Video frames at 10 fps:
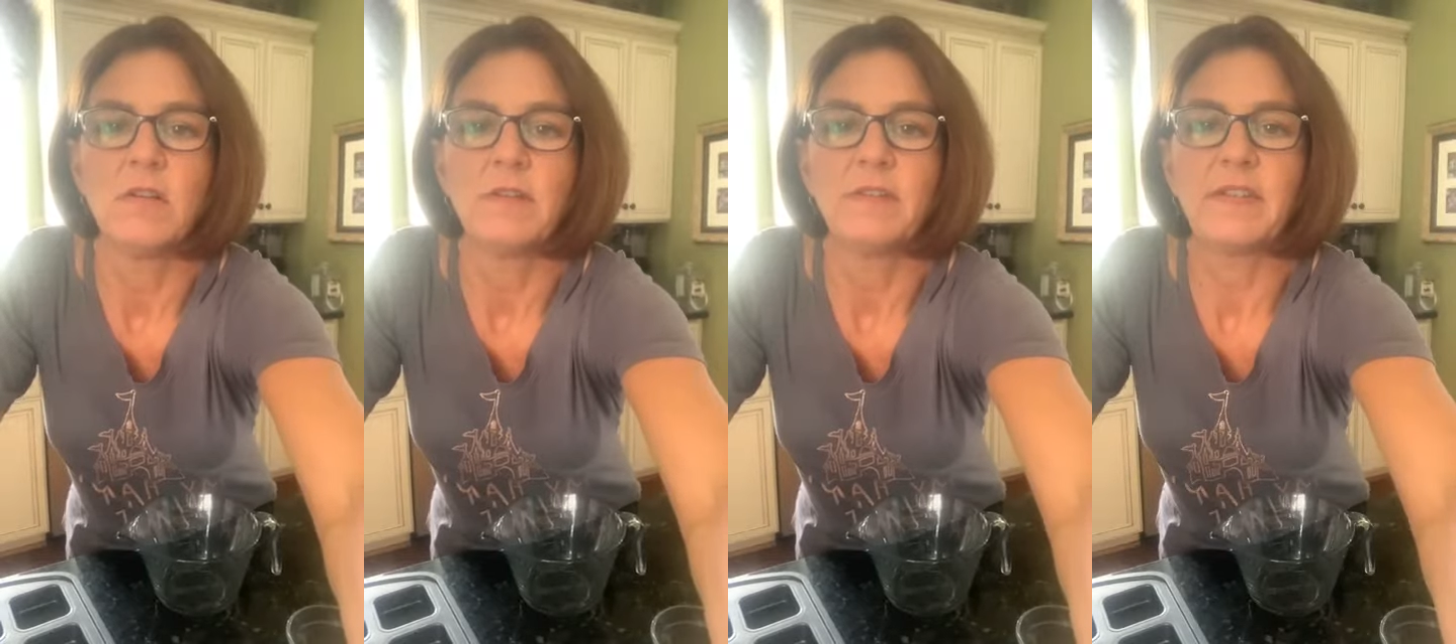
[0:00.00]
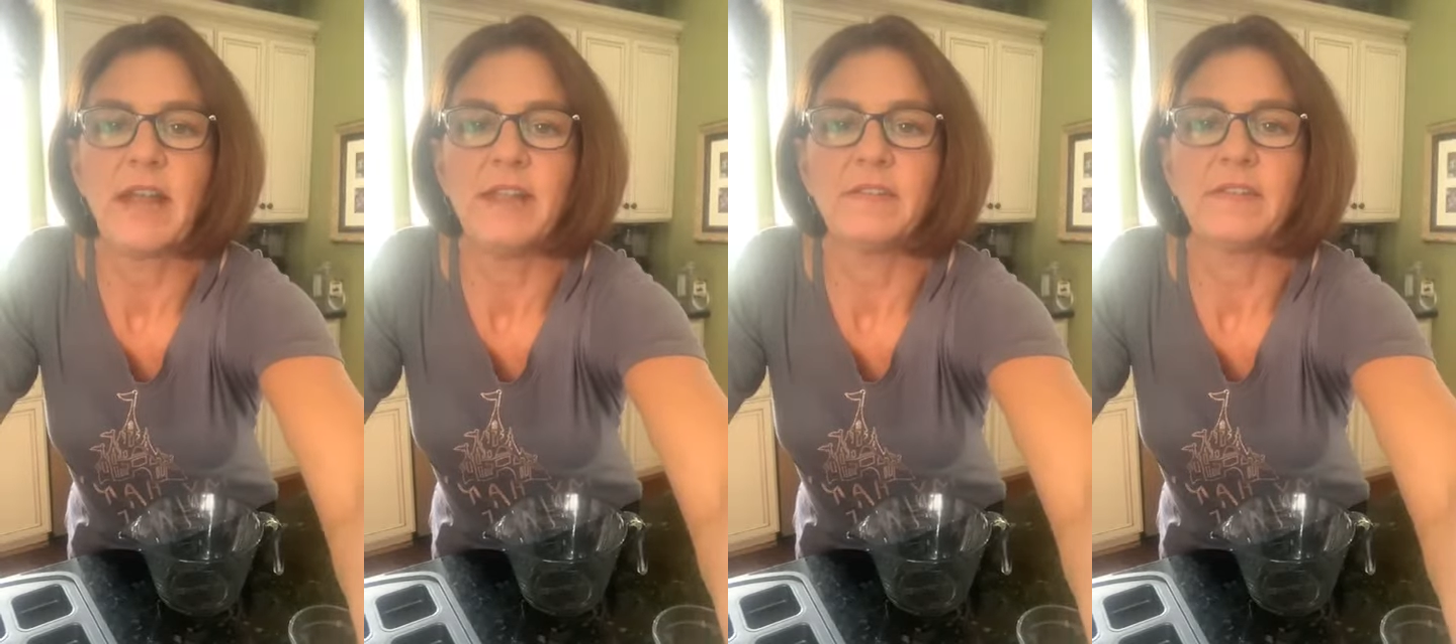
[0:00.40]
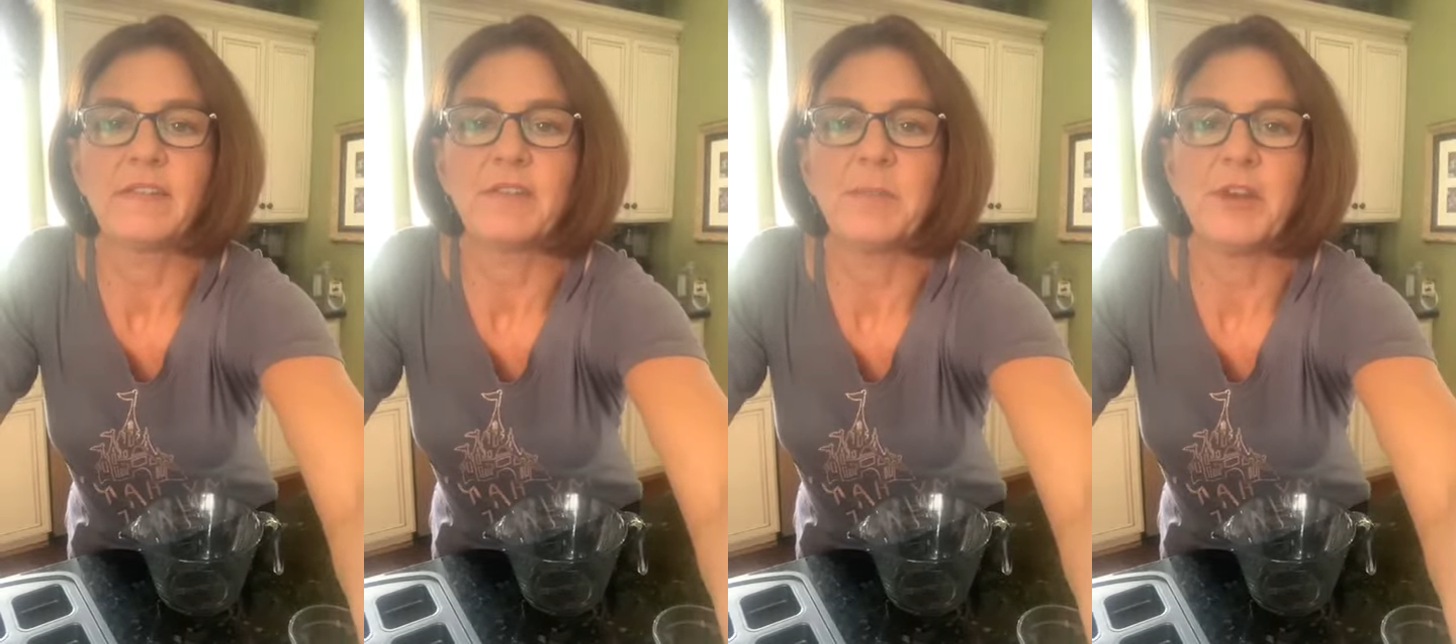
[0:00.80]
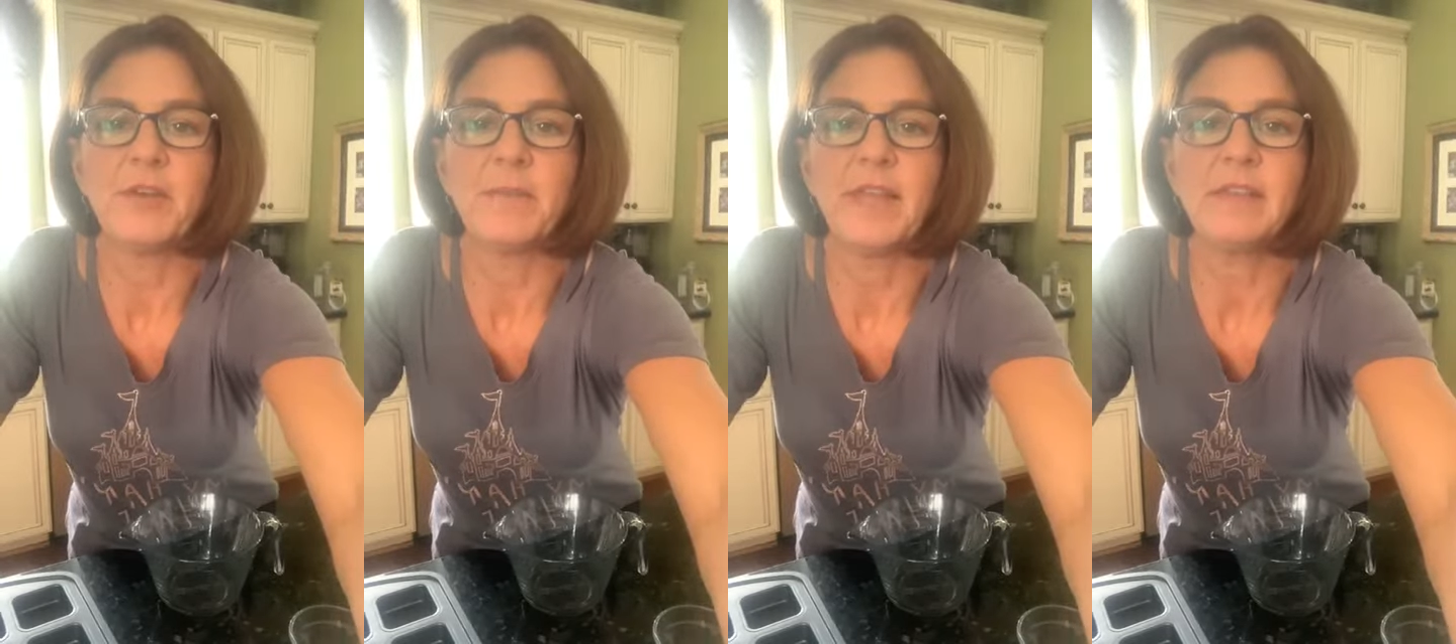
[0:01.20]
science
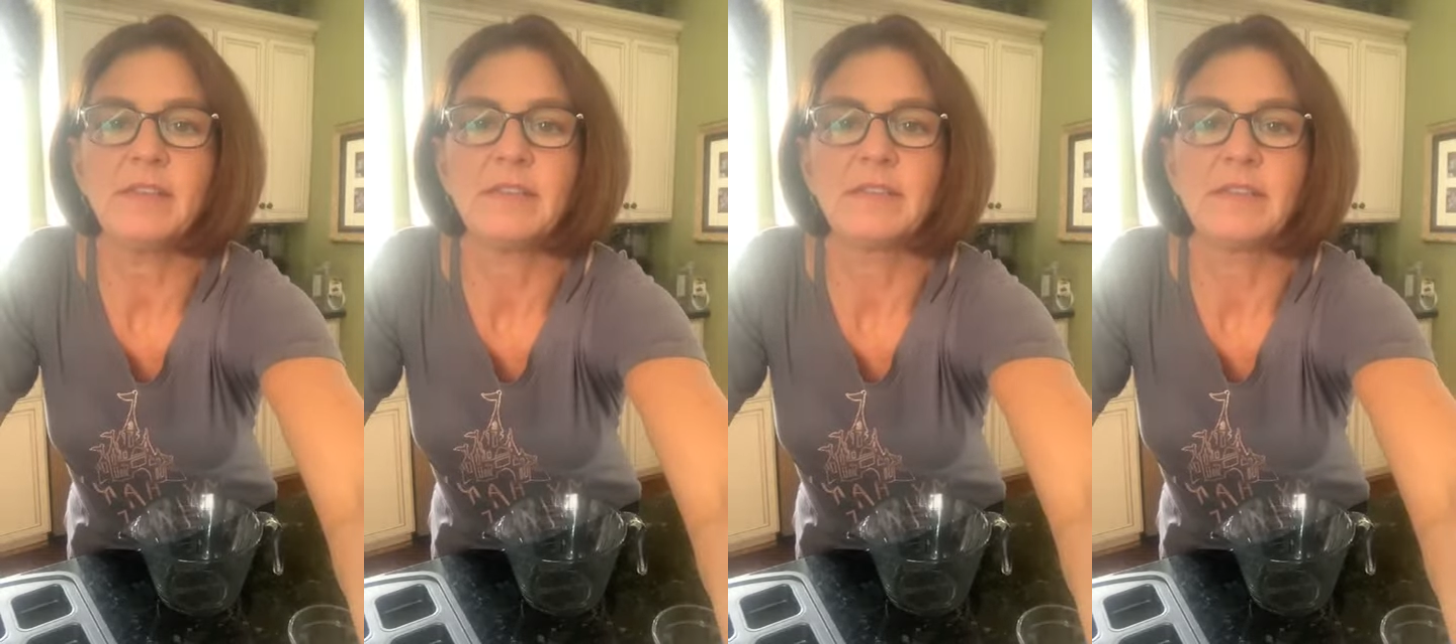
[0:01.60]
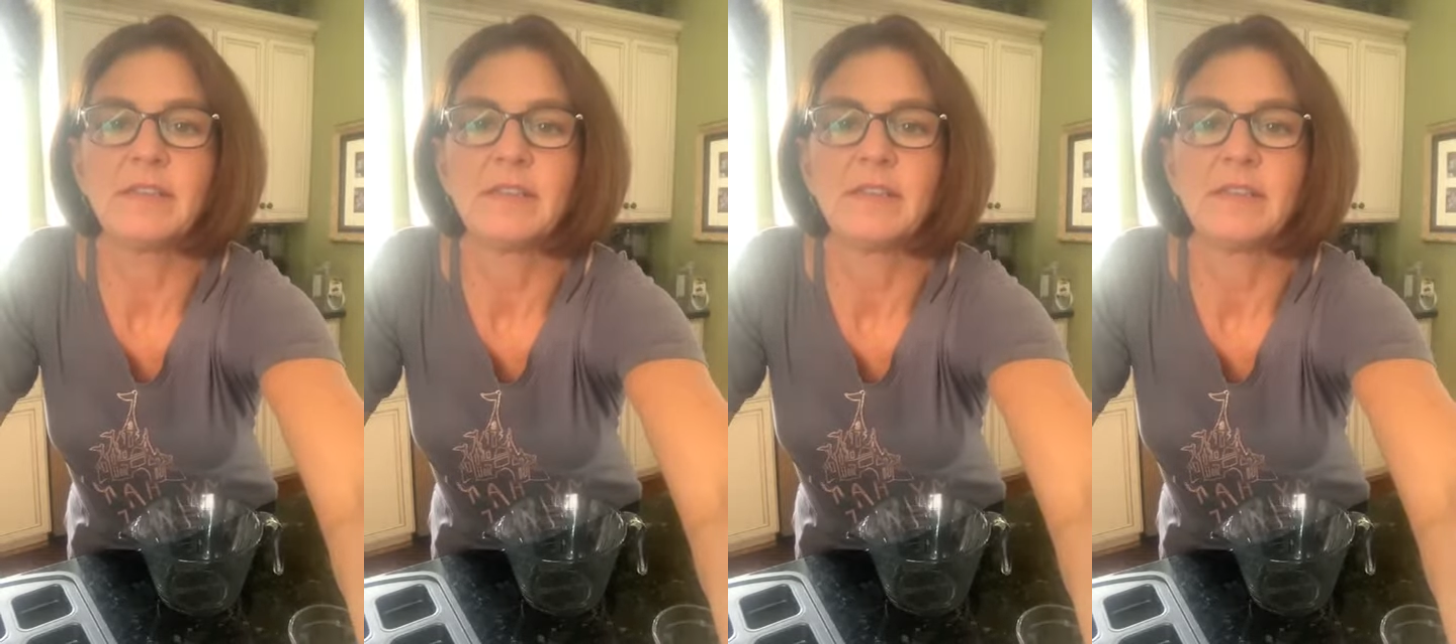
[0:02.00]
experiment,